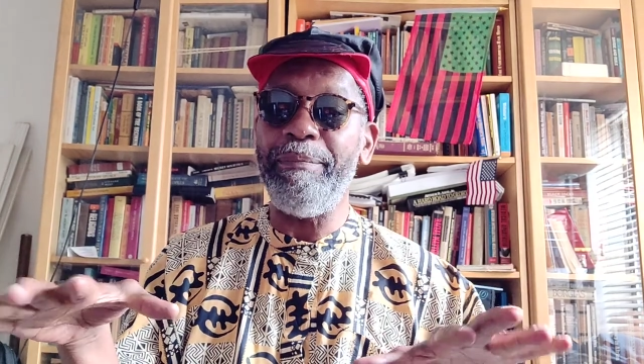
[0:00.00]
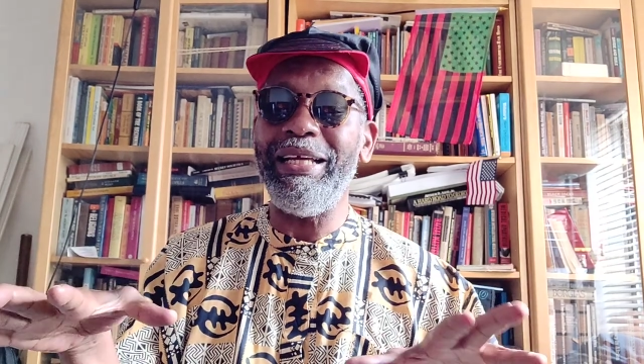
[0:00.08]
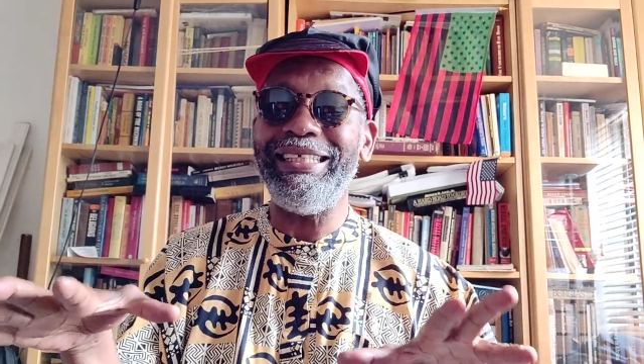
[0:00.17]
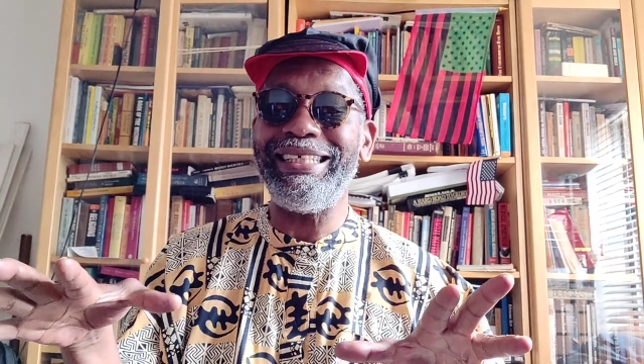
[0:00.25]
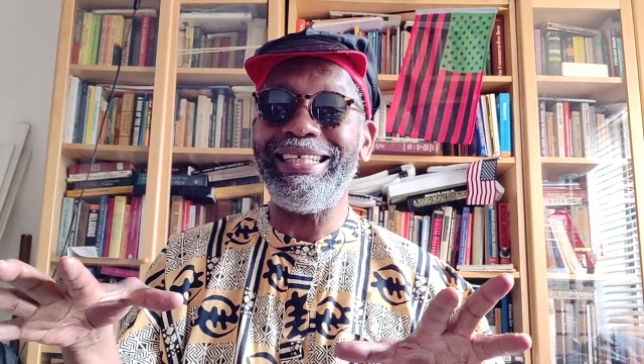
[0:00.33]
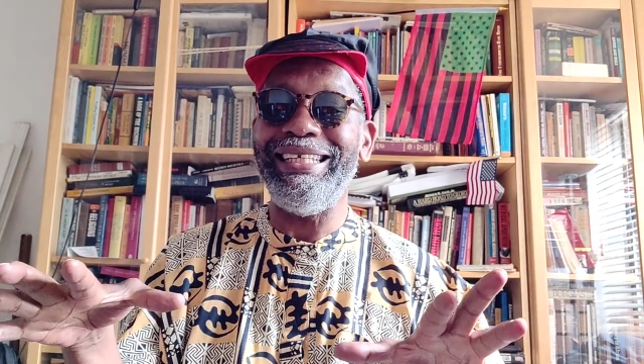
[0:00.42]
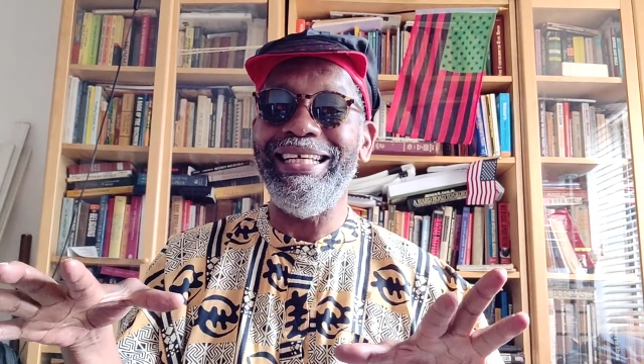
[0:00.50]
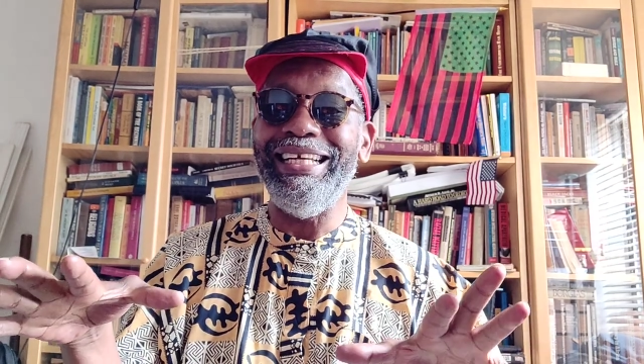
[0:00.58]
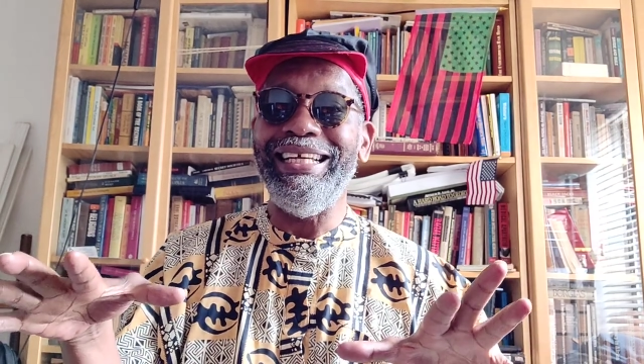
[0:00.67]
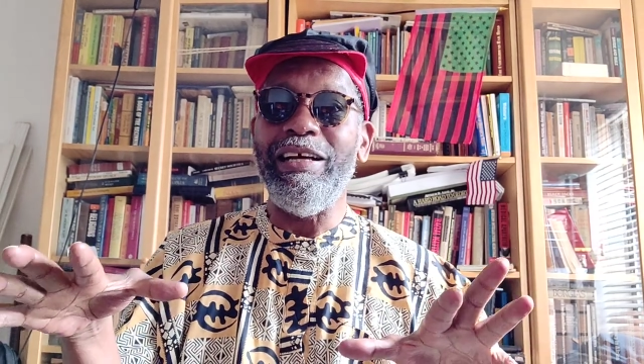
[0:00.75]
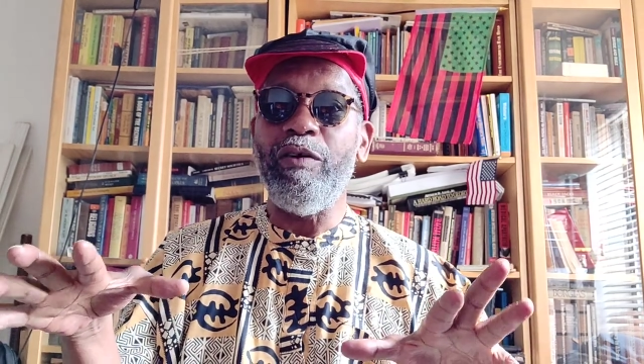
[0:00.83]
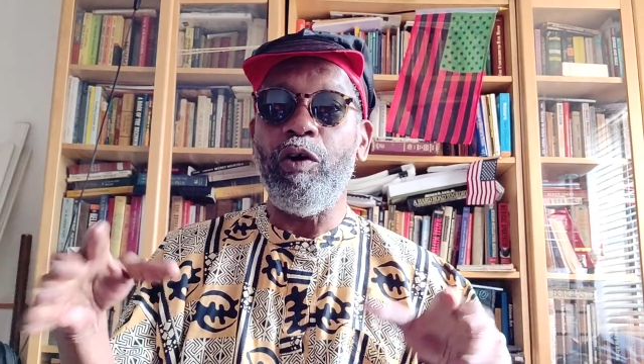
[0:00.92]
basically,
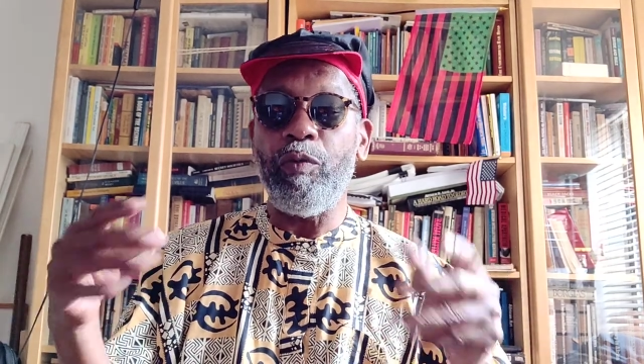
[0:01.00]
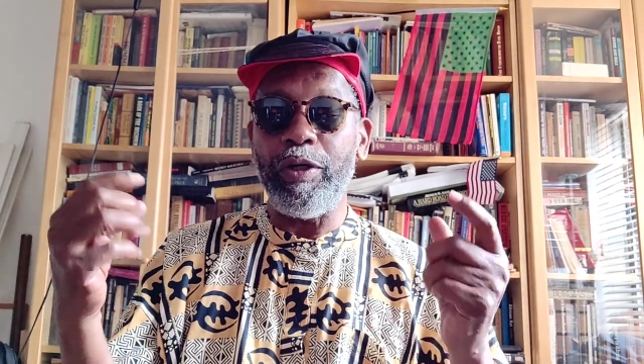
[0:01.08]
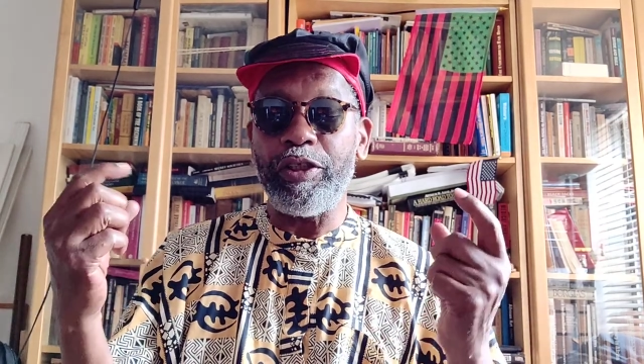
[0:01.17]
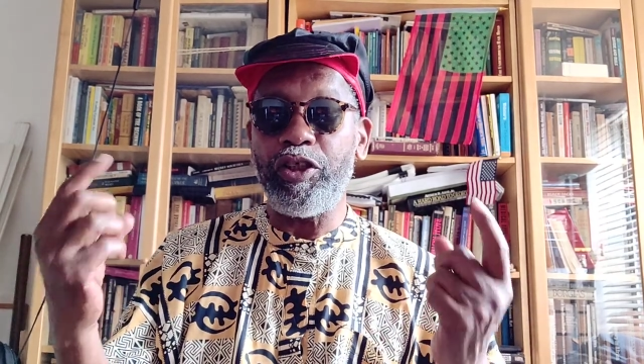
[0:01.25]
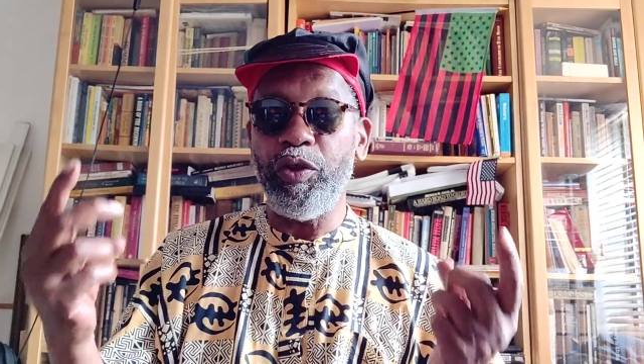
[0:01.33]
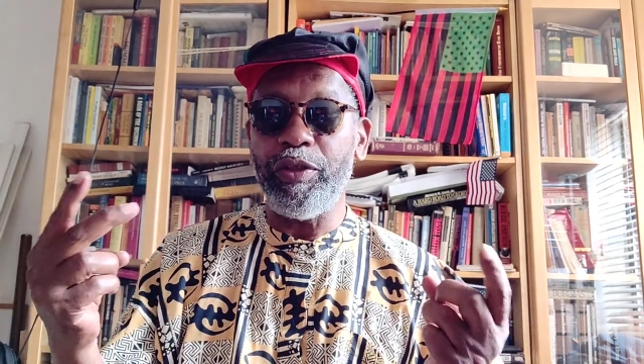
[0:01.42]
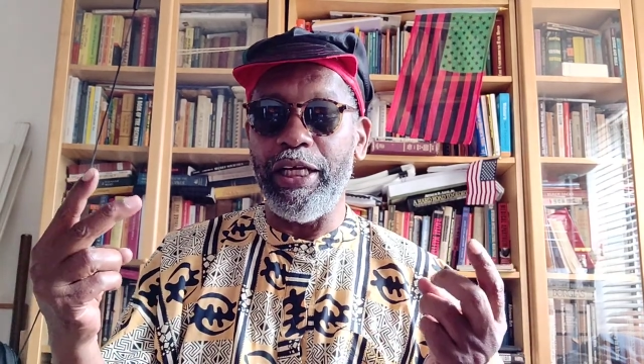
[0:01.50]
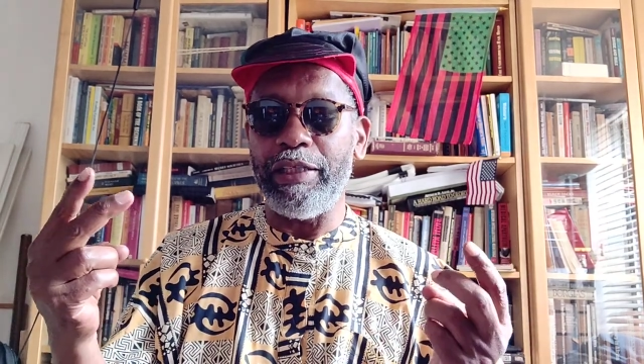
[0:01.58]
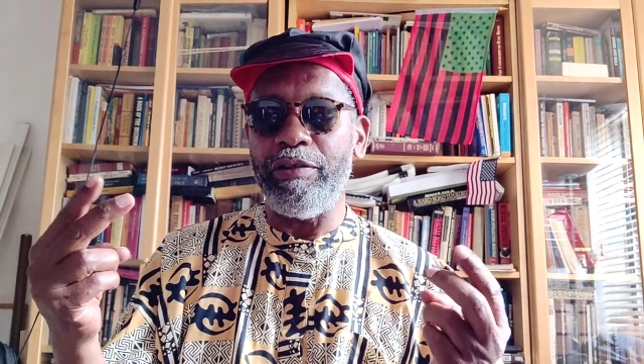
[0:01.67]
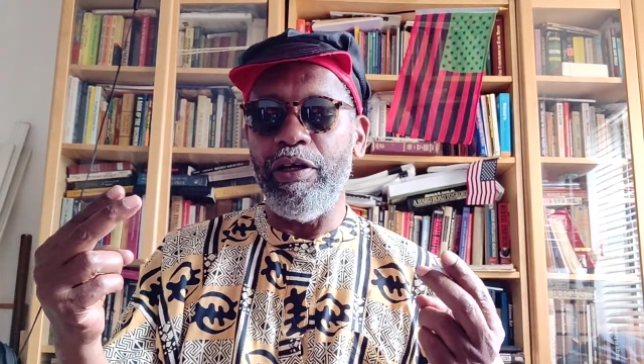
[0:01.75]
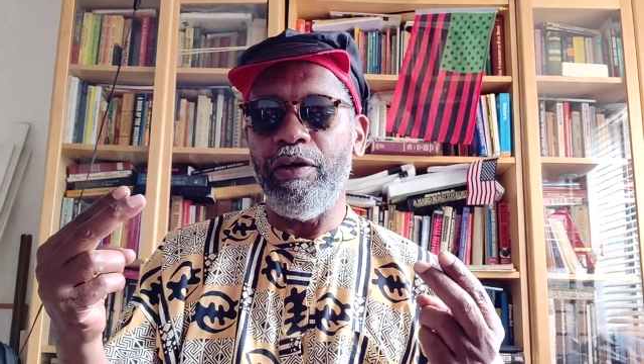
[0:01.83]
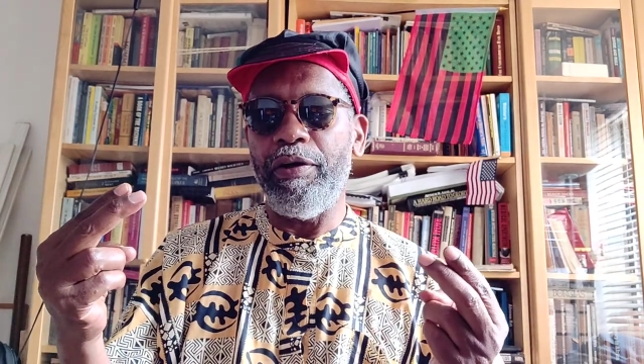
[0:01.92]
well, there was two
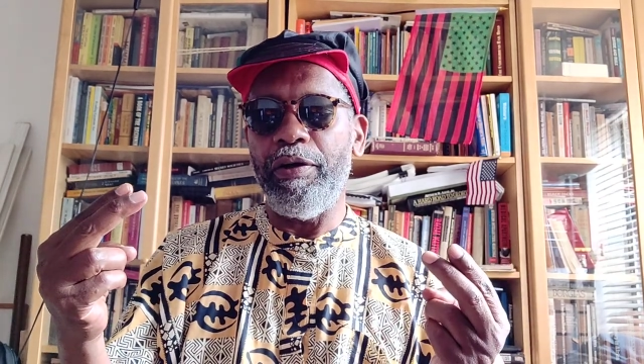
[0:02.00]
things.